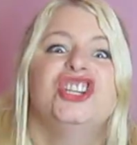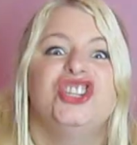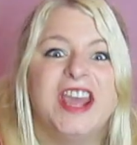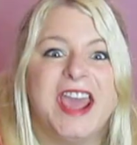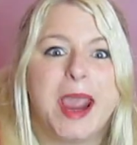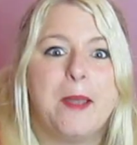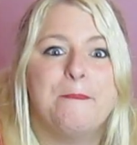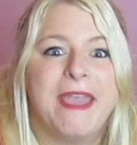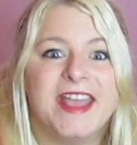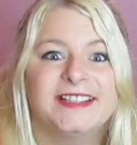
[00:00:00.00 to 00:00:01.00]
She
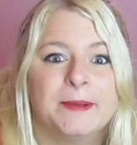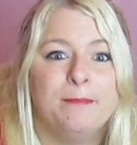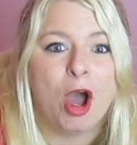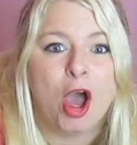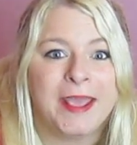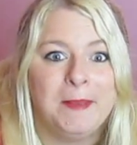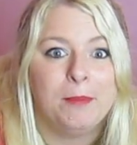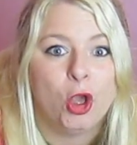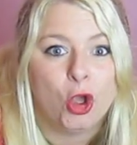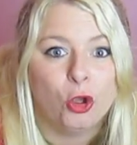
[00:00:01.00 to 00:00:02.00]
bit my
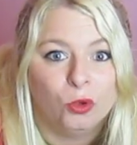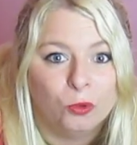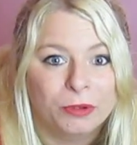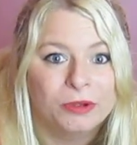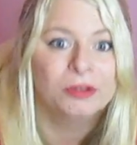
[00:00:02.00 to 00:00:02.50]
boob!